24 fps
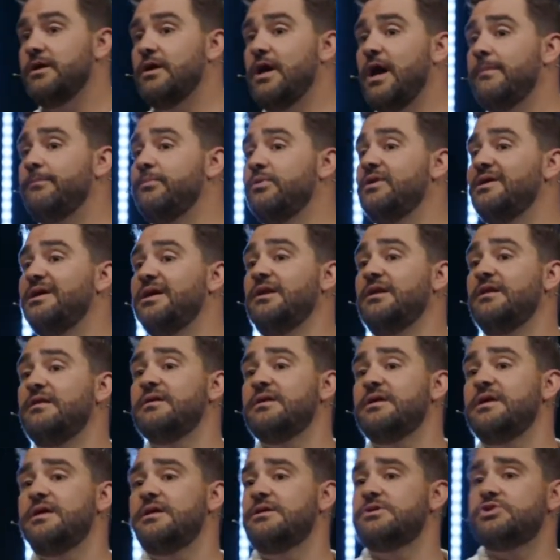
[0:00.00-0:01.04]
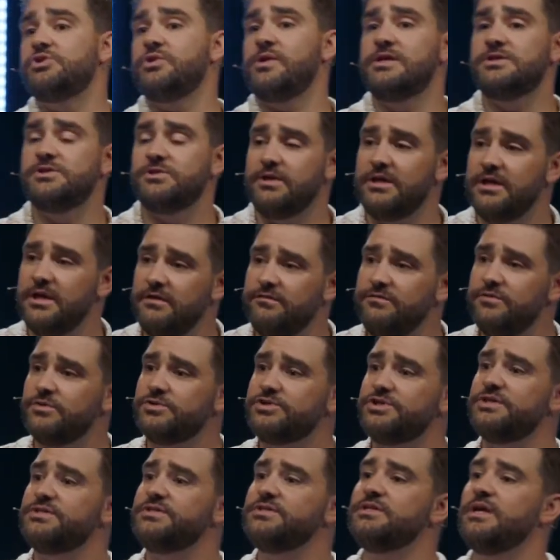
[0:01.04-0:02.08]
I'll put it into the king's treasury if you'll
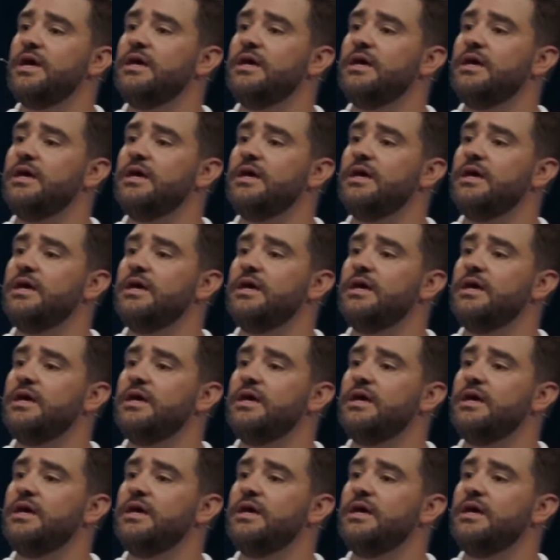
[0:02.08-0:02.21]
just sign